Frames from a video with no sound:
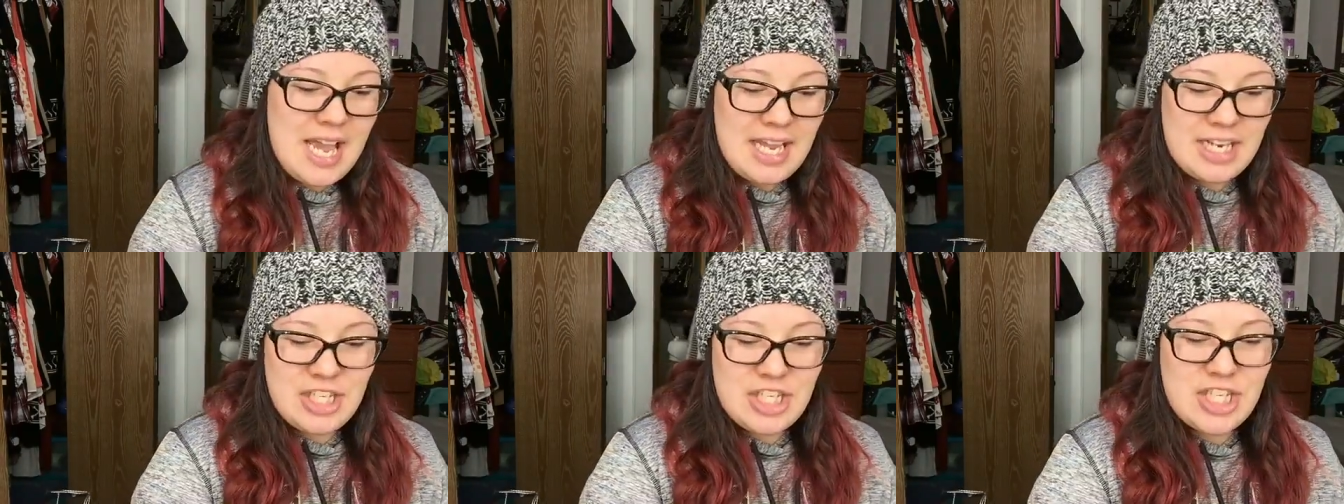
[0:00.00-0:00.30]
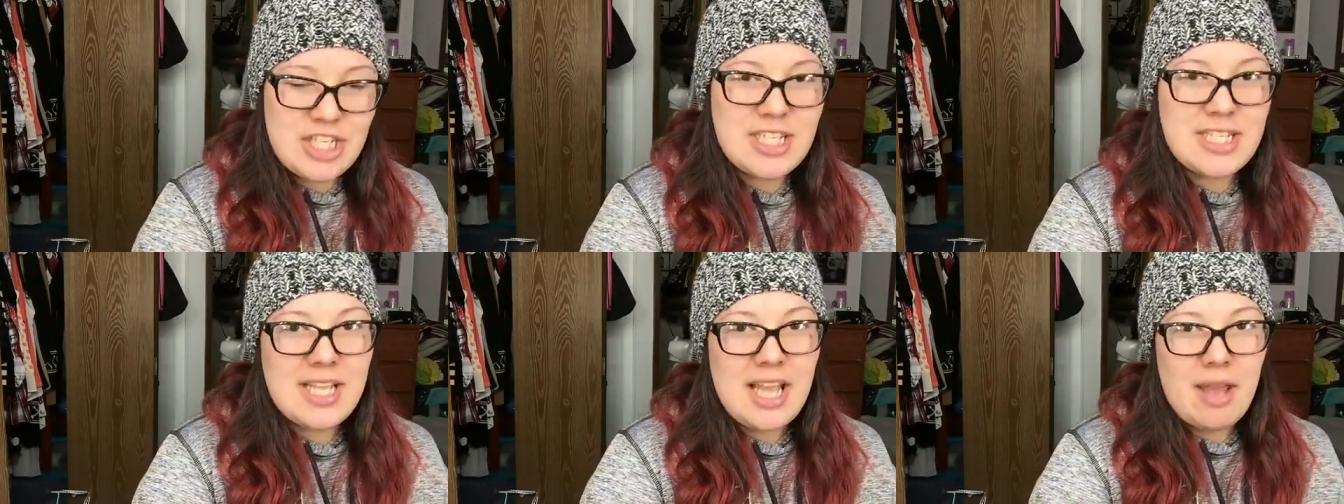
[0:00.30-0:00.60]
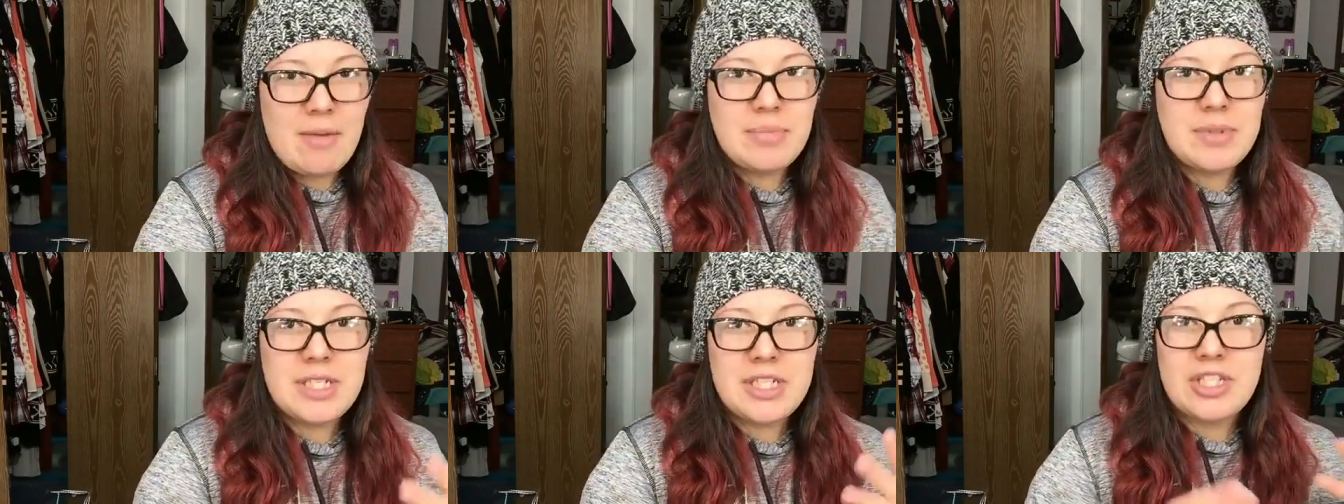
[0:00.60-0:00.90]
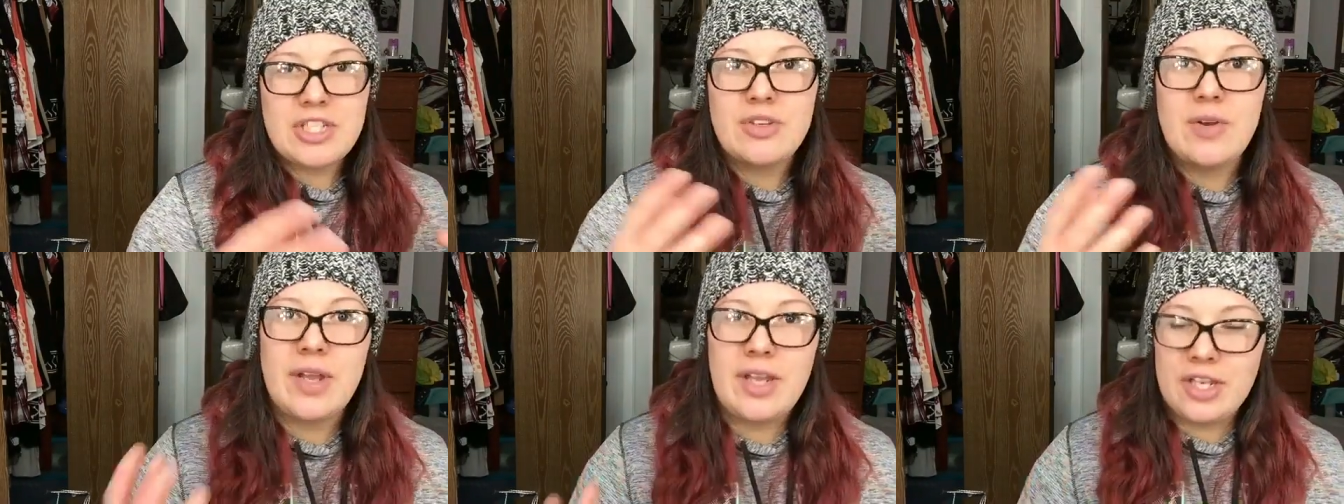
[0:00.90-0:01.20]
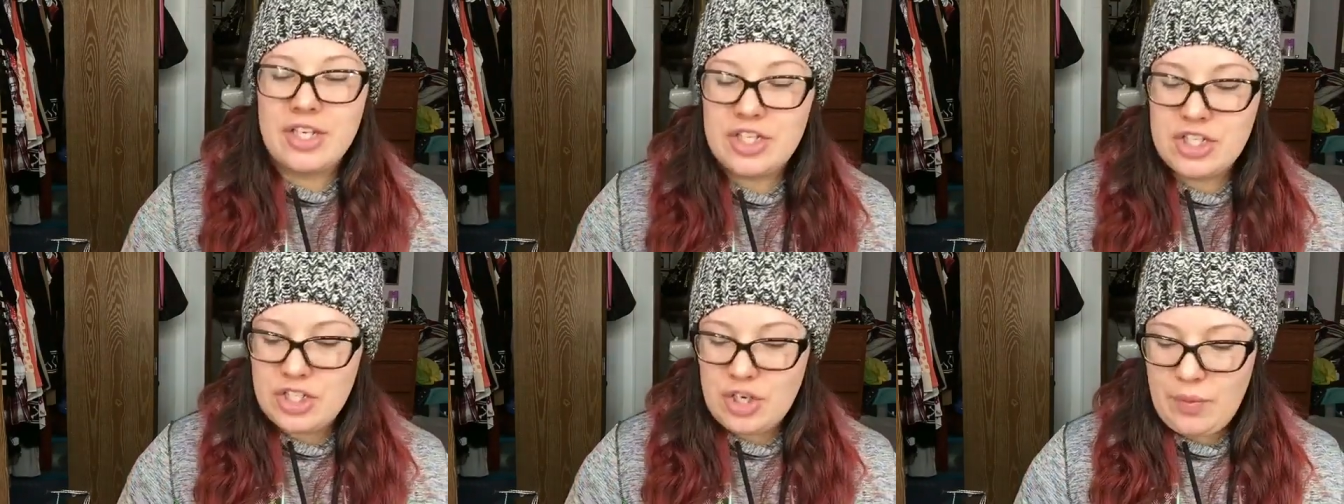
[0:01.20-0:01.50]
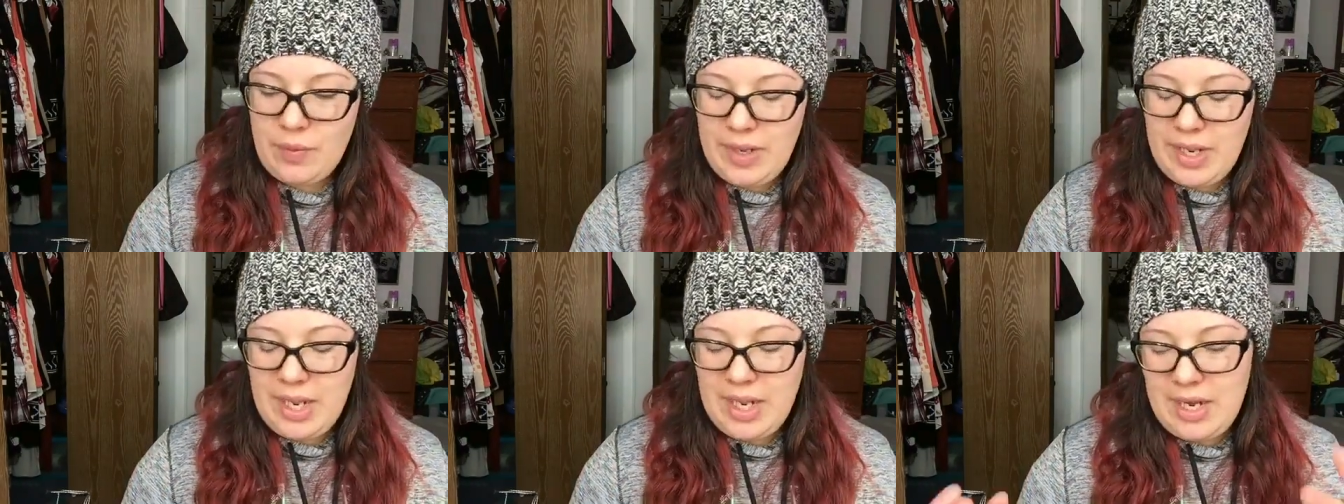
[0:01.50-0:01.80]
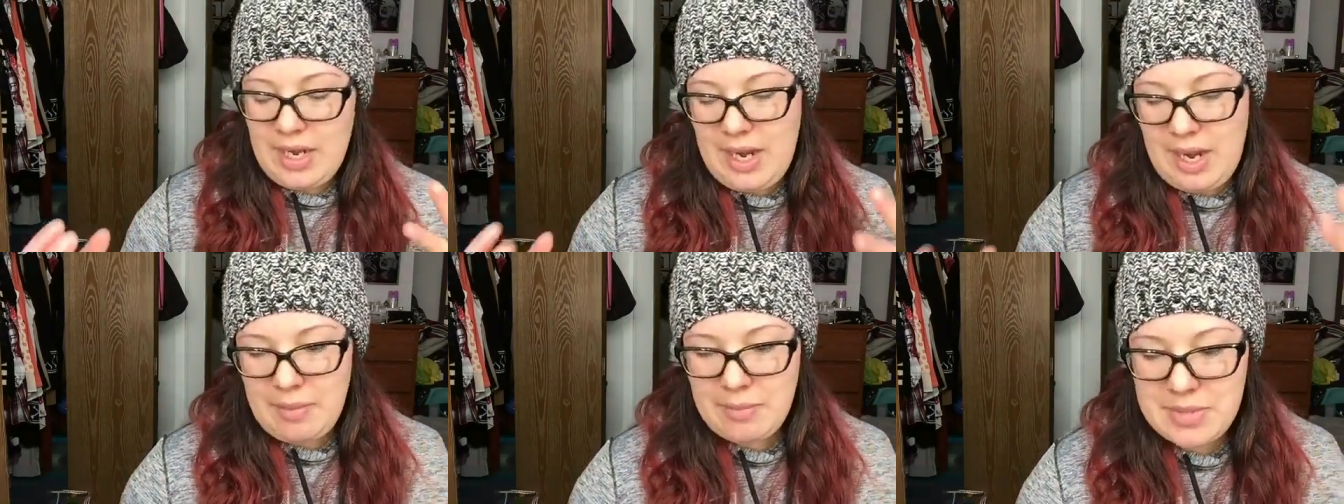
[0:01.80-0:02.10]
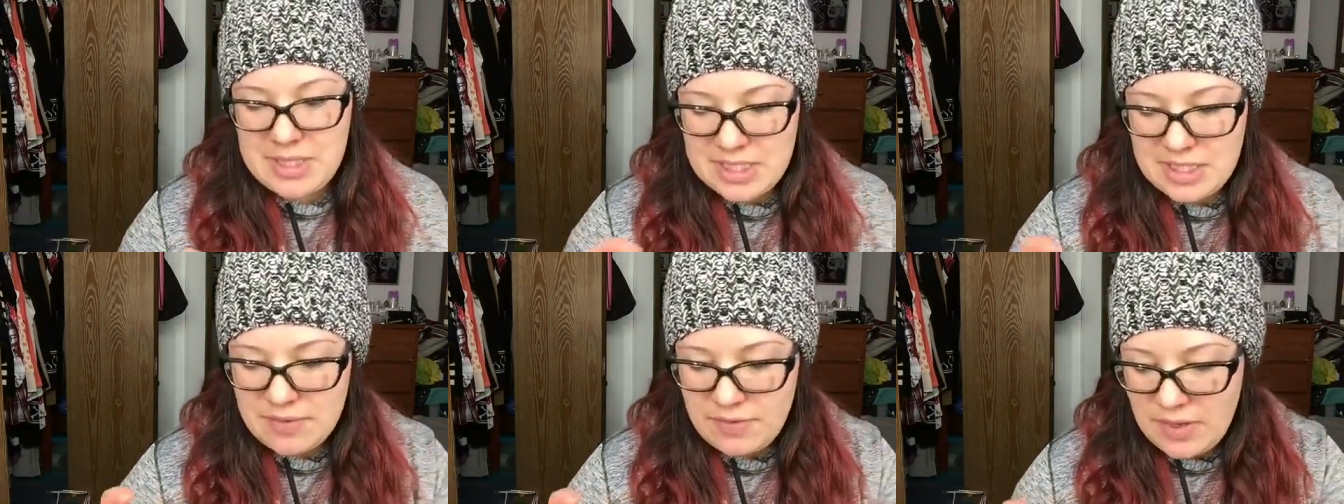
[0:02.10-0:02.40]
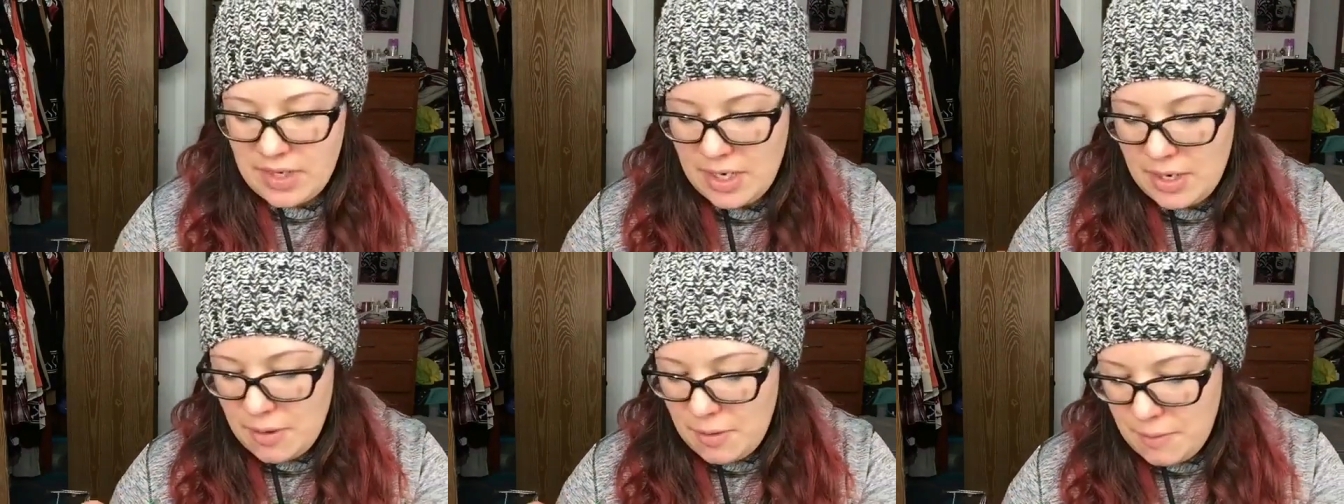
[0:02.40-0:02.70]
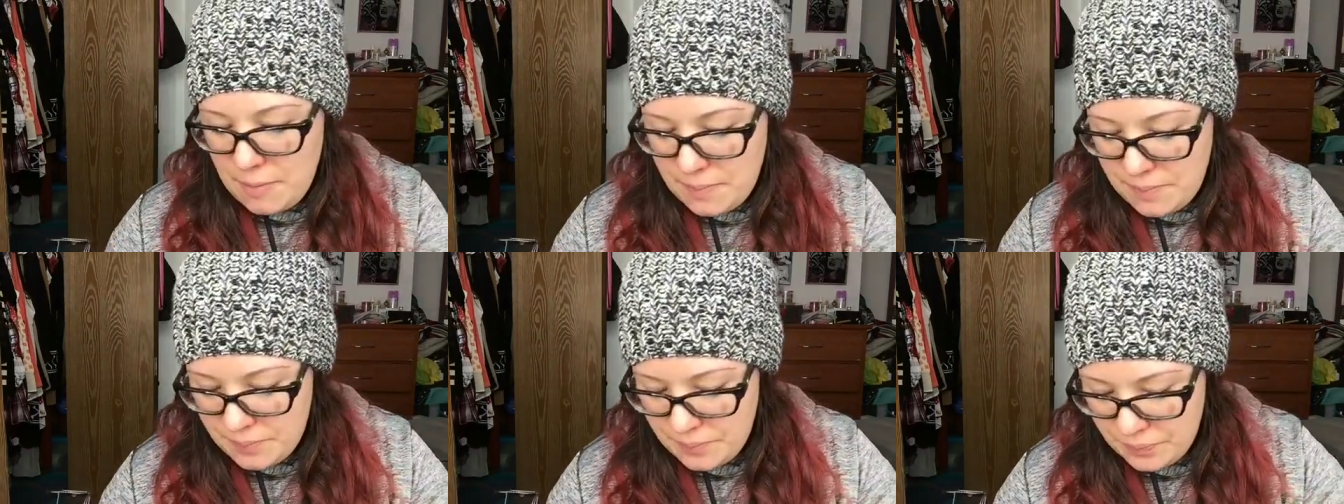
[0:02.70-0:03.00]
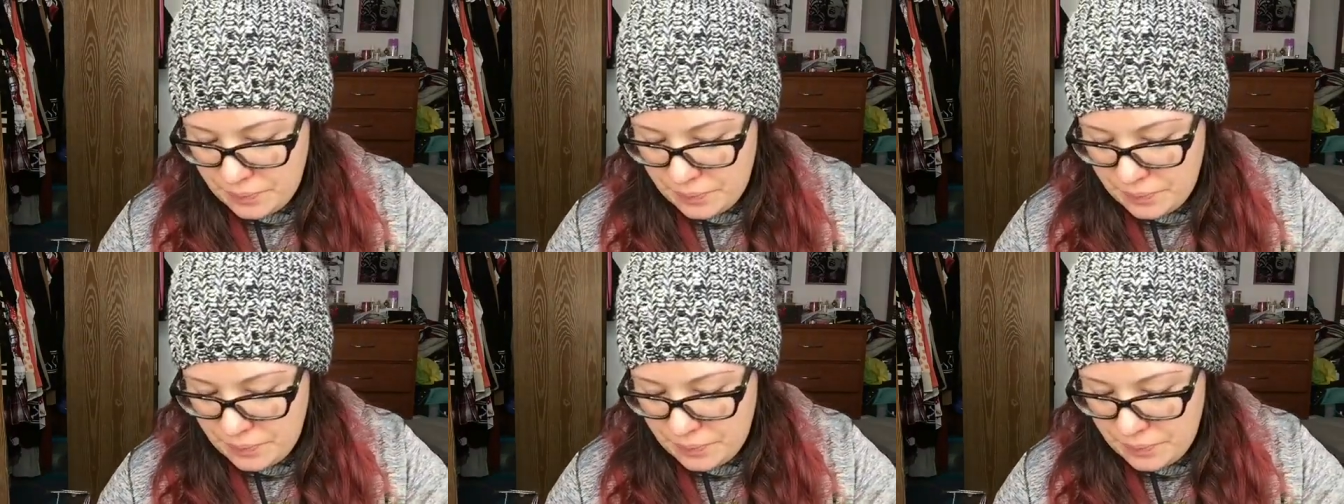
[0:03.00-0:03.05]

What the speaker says: I just kept it so I can show it in an empties video.